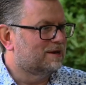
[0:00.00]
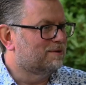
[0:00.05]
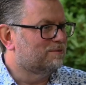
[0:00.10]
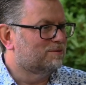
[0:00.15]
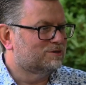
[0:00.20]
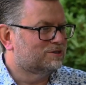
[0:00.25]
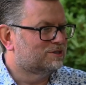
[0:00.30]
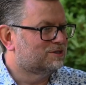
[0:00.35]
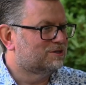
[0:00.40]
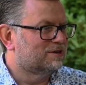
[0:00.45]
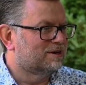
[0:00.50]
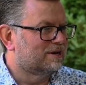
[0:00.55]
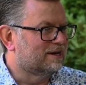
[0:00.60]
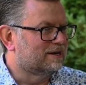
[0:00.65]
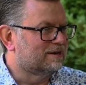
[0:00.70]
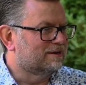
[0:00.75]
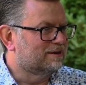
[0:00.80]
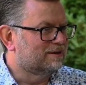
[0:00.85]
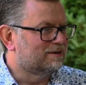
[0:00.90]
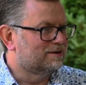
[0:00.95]
was stunning,
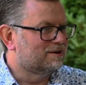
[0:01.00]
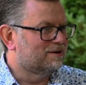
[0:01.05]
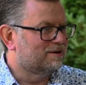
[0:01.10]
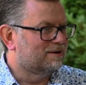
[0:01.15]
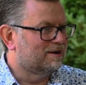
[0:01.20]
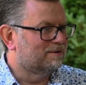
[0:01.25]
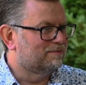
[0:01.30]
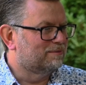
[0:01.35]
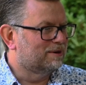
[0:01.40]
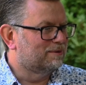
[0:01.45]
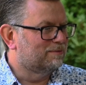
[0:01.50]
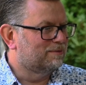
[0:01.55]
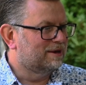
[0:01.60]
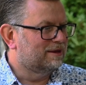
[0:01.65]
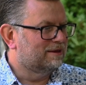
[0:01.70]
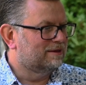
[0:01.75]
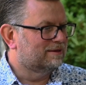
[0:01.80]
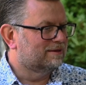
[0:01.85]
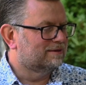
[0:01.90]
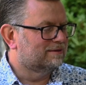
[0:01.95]
Johan.
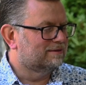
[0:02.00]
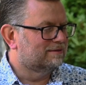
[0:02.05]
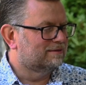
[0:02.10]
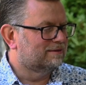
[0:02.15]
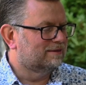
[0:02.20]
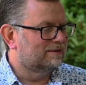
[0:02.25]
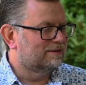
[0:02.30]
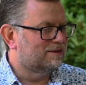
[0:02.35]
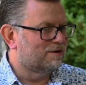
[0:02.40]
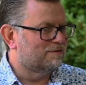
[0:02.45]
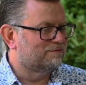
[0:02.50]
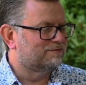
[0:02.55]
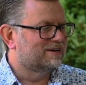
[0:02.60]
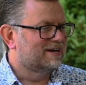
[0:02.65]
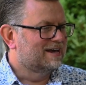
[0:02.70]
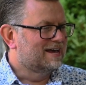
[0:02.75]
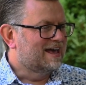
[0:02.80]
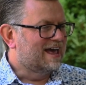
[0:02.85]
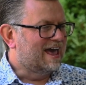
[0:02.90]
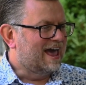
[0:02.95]
We loved
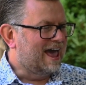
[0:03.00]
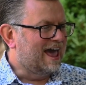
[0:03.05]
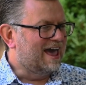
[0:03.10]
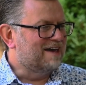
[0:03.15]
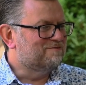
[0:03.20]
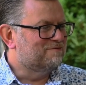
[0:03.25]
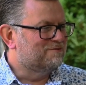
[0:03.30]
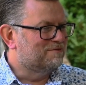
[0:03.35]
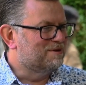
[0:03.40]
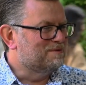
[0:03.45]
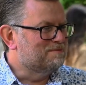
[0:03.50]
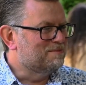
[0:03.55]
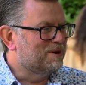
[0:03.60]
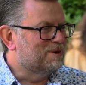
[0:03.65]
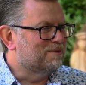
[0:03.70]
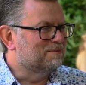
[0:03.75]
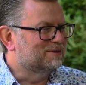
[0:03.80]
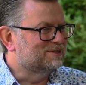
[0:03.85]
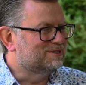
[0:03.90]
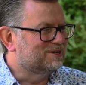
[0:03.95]
every
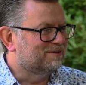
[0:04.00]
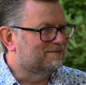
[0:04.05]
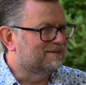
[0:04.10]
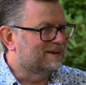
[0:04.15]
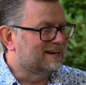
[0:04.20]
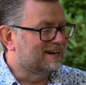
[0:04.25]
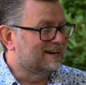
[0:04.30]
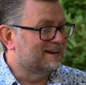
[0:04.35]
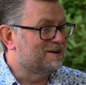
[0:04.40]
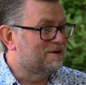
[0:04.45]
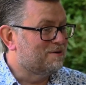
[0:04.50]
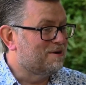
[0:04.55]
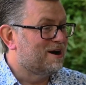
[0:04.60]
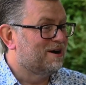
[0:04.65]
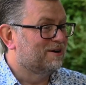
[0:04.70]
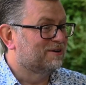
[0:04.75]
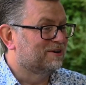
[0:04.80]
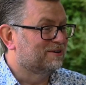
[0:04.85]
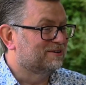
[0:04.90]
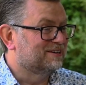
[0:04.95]
moment of it, and I know
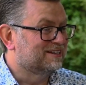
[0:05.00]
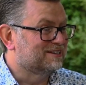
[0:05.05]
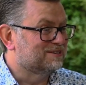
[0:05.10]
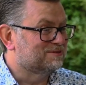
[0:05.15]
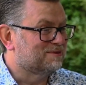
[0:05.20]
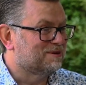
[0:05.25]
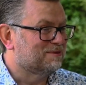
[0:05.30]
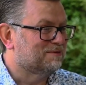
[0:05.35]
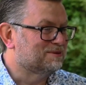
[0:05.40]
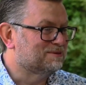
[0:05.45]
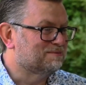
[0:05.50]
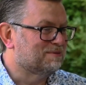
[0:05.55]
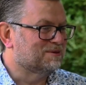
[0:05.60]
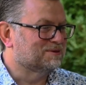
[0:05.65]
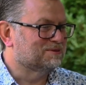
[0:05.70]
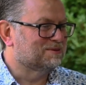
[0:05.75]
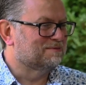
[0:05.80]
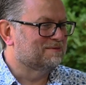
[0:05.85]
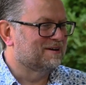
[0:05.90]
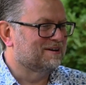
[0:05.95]
Arno did as well. We spoke to
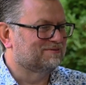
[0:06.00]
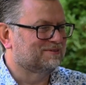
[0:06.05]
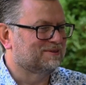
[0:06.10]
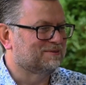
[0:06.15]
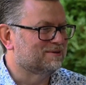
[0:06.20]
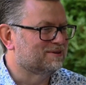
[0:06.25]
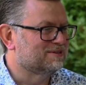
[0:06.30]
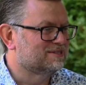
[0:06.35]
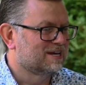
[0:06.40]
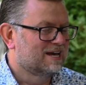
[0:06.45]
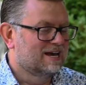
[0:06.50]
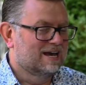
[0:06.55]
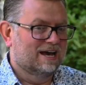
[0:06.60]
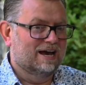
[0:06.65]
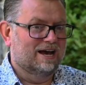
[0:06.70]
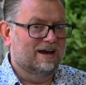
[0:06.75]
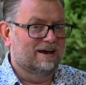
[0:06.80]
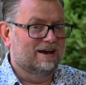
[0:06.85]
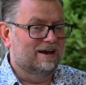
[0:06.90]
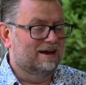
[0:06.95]
him afterwards,
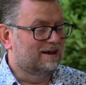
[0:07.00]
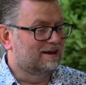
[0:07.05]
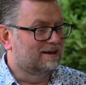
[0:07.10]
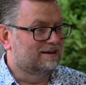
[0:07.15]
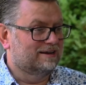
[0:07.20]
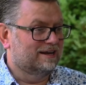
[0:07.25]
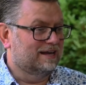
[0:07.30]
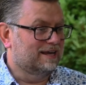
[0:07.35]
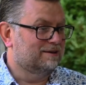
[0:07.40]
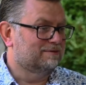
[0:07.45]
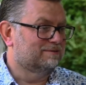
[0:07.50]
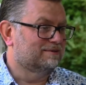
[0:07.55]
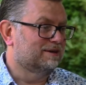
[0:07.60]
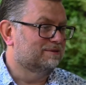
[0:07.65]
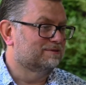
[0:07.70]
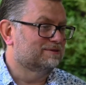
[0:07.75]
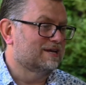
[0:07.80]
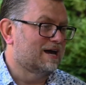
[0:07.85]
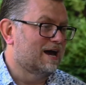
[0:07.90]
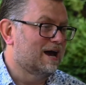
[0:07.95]
and he
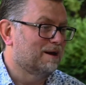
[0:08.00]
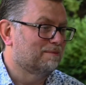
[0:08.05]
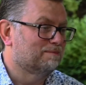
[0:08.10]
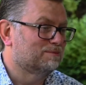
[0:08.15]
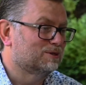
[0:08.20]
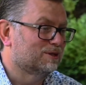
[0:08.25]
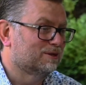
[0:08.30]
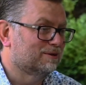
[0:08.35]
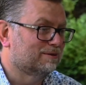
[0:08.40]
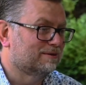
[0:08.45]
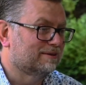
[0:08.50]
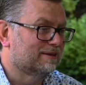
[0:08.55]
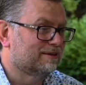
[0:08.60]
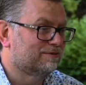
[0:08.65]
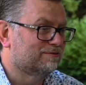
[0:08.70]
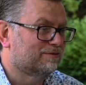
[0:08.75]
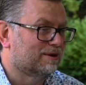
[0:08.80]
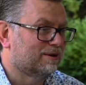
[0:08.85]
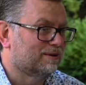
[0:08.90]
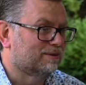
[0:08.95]
was absolutely
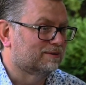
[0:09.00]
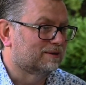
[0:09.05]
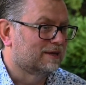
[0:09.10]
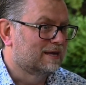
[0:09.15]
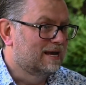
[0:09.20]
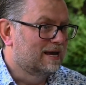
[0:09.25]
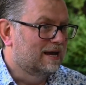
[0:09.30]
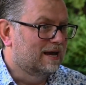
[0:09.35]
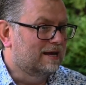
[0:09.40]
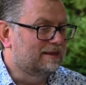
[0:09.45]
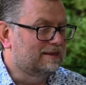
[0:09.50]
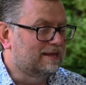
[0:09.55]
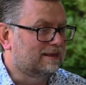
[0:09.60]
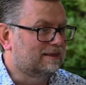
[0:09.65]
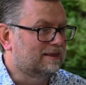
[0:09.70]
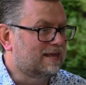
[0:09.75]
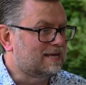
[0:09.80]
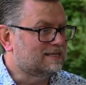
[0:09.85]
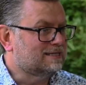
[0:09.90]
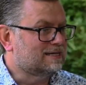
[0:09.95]
thrilled. And then
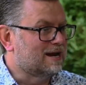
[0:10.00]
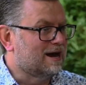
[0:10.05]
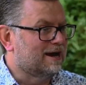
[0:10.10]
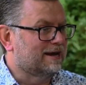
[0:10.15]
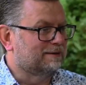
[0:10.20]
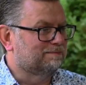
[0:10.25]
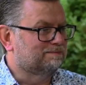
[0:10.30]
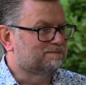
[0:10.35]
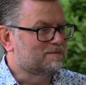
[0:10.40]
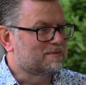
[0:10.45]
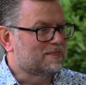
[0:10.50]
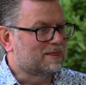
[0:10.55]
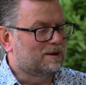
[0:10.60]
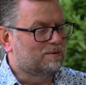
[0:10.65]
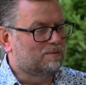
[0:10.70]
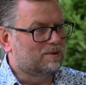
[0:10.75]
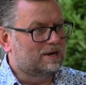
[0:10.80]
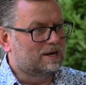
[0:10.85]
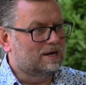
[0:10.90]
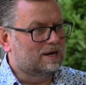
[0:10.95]
last night
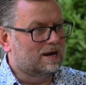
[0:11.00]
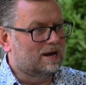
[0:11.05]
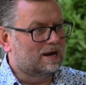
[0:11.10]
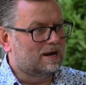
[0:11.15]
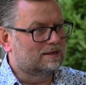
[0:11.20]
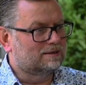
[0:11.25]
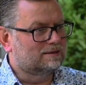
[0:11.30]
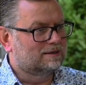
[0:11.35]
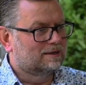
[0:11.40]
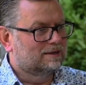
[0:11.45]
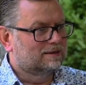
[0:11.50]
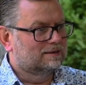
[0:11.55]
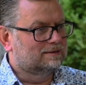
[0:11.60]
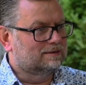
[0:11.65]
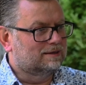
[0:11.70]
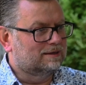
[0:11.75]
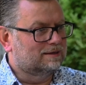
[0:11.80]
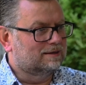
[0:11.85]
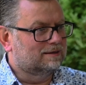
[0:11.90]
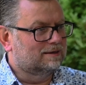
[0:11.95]
we had
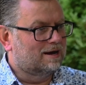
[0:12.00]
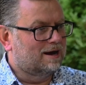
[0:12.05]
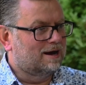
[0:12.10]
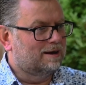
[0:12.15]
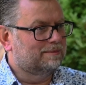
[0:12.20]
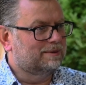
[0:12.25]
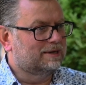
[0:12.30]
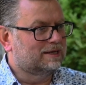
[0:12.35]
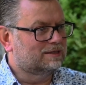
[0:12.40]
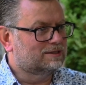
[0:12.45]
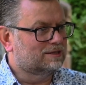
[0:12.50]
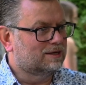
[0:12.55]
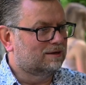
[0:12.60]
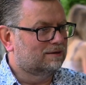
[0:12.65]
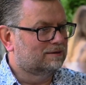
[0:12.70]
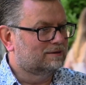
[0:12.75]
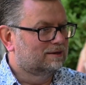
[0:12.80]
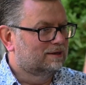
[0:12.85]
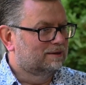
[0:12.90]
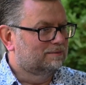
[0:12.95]
the Harmonie St,
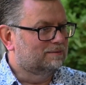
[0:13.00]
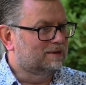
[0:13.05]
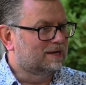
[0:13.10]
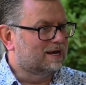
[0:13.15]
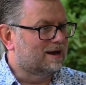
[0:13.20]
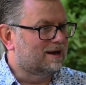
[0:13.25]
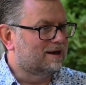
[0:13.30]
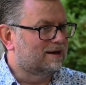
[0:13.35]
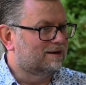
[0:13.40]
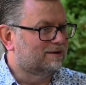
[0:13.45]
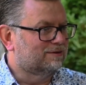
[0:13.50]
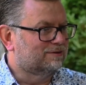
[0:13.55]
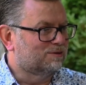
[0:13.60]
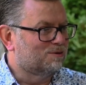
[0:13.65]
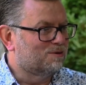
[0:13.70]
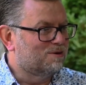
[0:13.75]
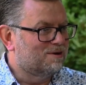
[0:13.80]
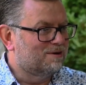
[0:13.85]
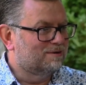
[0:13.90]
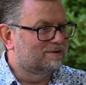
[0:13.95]
Michaël
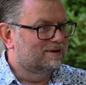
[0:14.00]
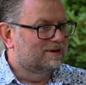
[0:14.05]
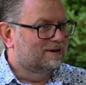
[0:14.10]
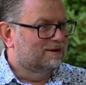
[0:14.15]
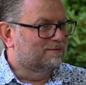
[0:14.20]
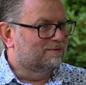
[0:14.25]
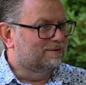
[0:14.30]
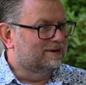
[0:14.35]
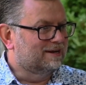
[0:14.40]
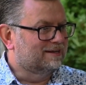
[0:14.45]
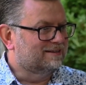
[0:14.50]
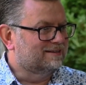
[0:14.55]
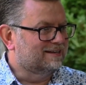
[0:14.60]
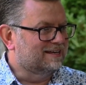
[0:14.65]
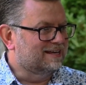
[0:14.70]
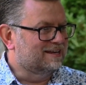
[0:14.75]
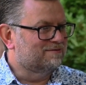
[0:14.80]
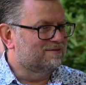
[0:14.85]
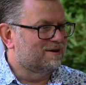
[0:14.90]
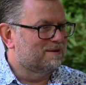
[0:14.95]
Thorn with
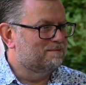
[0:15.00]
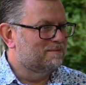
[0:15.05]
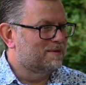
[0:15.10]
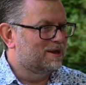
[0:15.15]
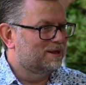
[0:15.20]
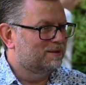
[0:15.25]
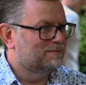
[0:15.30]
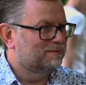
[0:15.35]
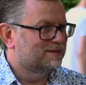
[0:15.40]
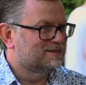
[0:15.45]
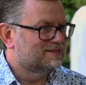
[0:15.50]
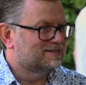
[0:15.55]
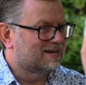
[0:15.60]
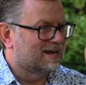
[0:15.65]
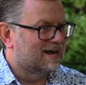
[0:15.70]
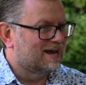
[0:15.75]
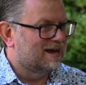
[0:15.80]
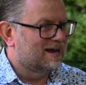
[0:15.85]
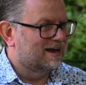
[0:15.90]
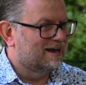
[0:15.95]
Ivan Mailmans
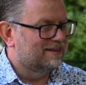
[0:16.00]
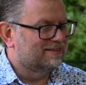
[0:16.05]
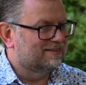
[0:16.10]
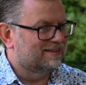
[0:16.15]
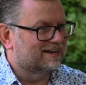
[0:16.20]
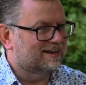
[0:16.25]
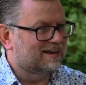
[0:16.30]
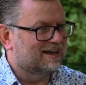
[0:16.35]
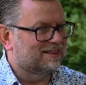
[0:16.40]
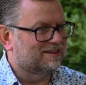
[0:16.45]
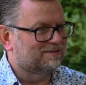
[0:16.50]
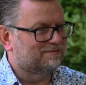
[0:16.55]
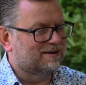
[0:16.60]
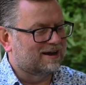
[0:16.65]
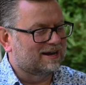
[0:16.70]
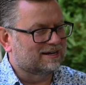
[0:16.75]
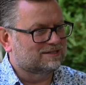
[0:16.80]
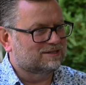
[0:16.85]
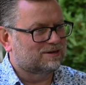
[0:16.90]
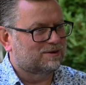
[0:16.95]
and the
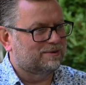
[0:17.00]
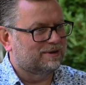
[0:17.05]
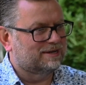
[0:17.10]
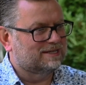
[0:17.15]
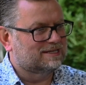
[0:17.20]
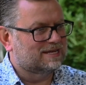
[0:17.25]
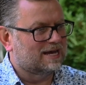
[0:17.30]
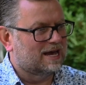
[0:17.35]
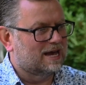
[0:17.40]
Califax Quintet.